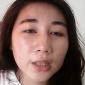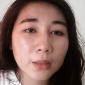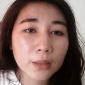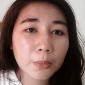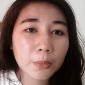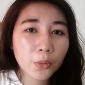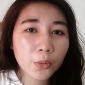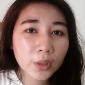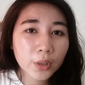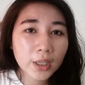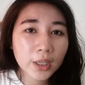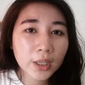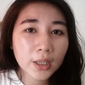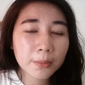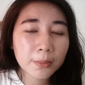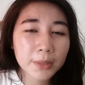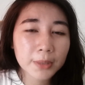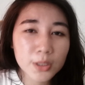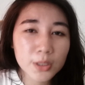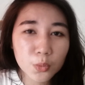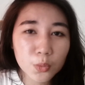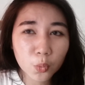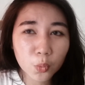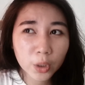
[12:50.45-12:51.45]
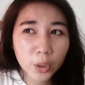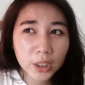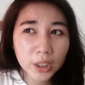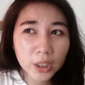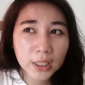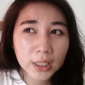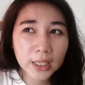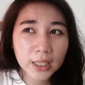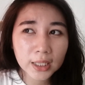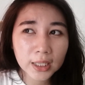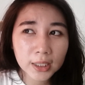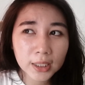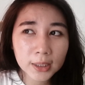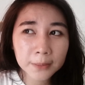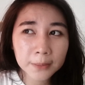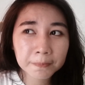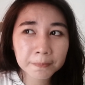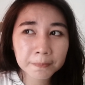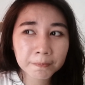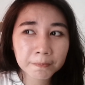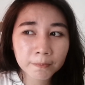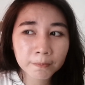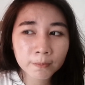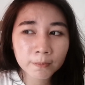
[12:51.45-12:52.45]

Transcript: in the morning plus working,